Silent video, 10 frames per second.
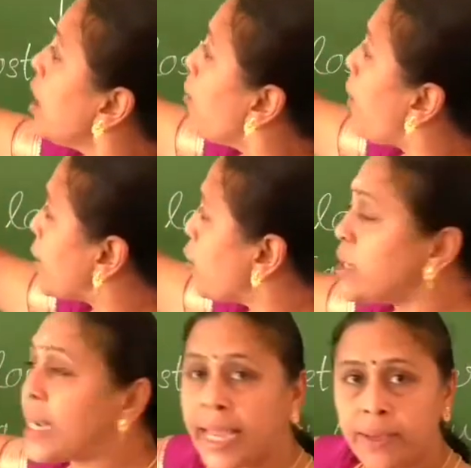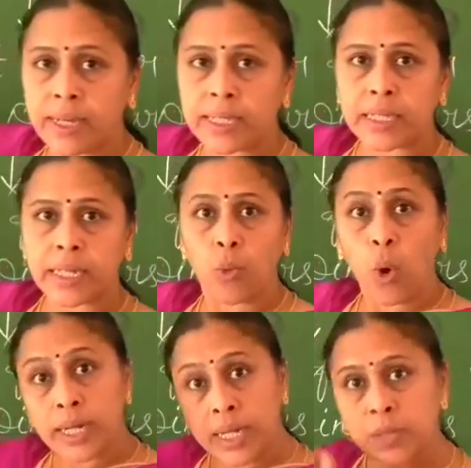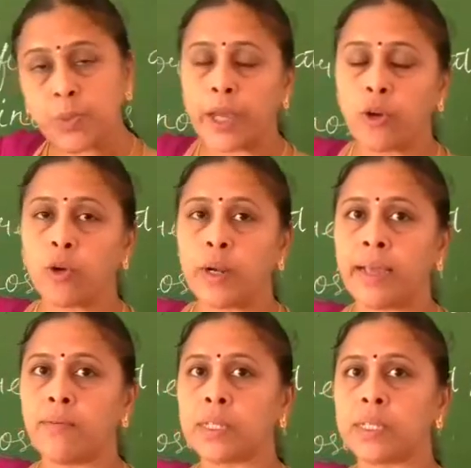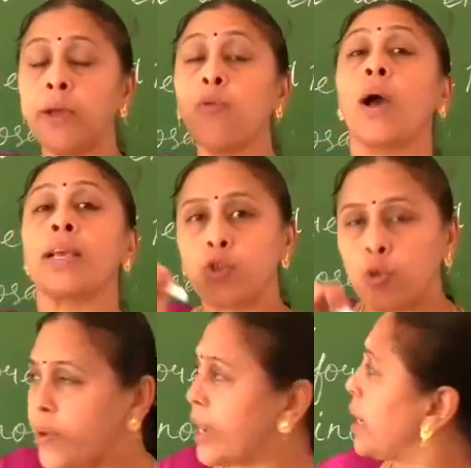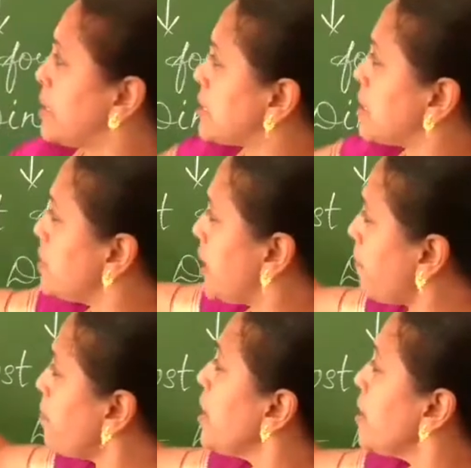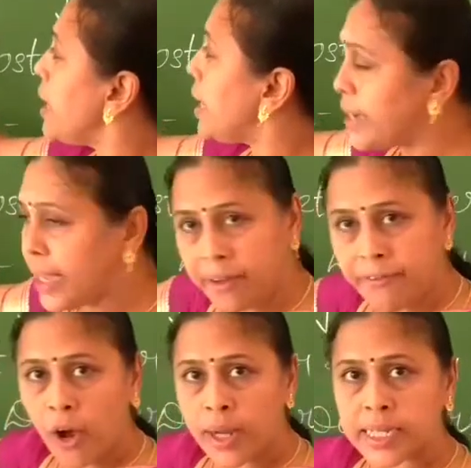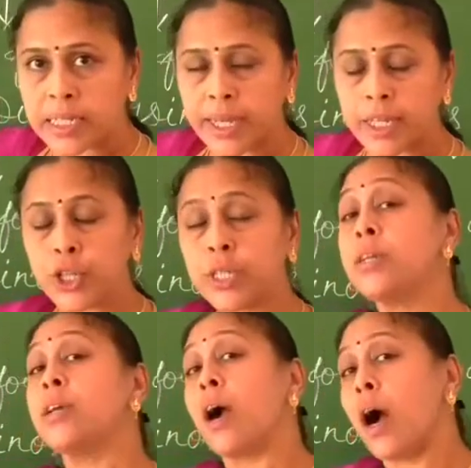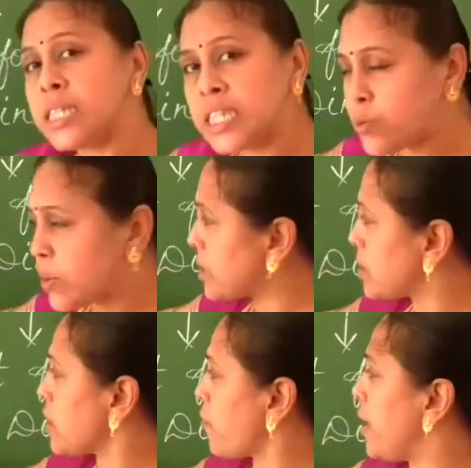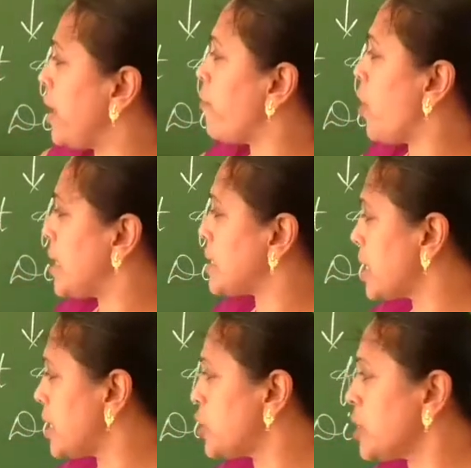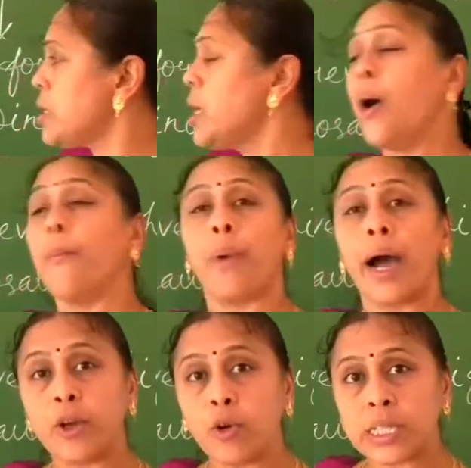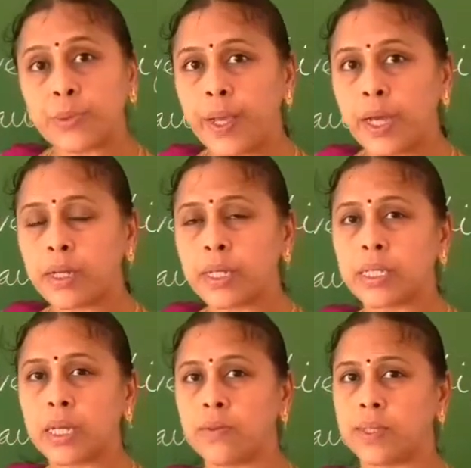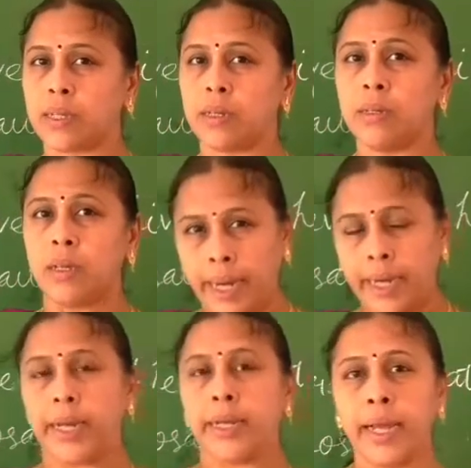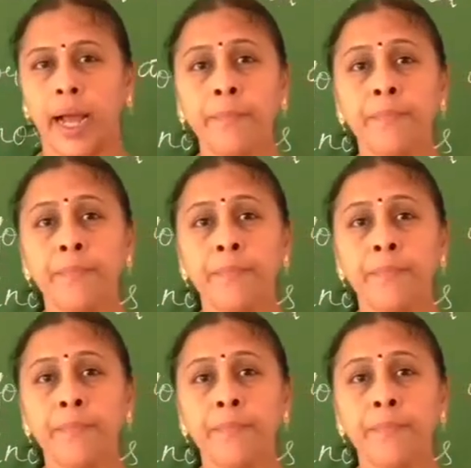Biodiversity. What is biodiversity? Why should we conserve them? Then deforestation, consequences of deforestation, biosphere reserves. In India,